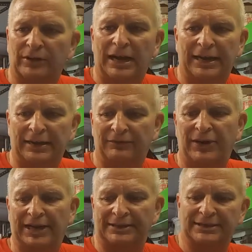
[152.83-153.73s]
I have
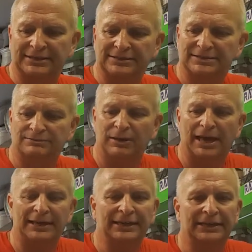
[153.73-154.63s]
had this Black
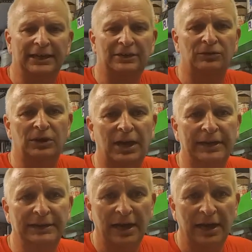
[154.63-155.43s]
& Decker light,